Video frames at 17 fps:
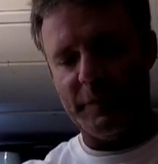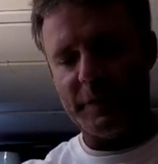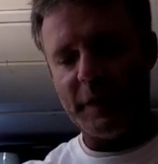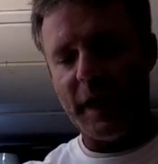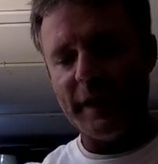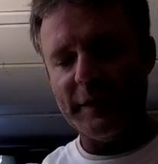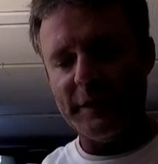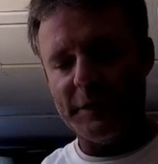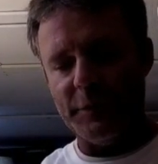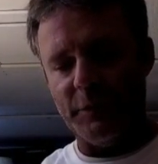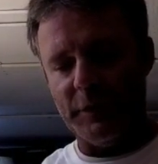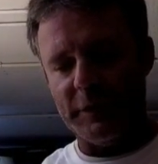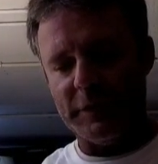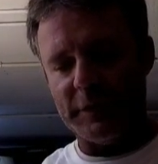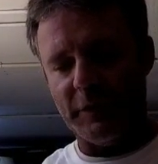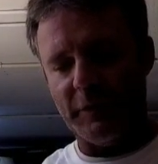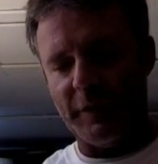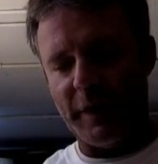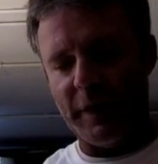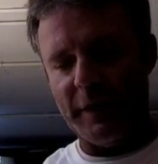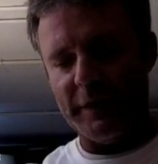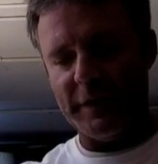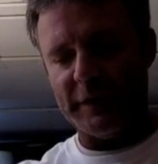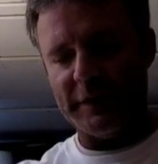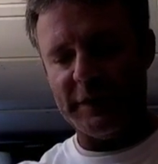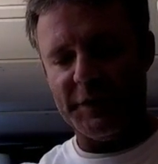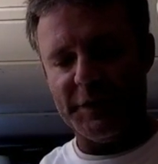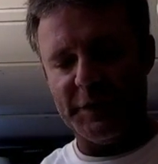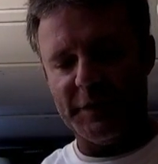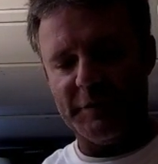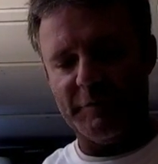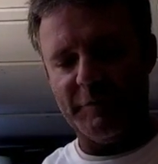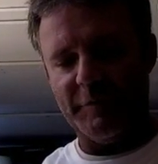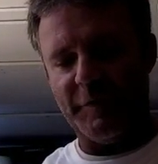tight to it so that it doesn't
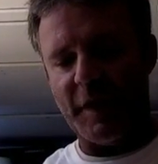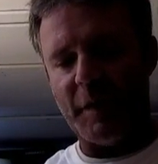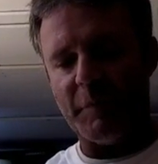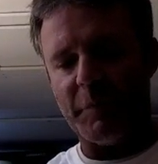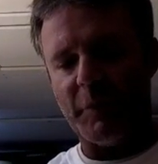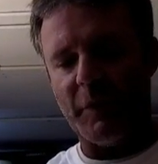just flop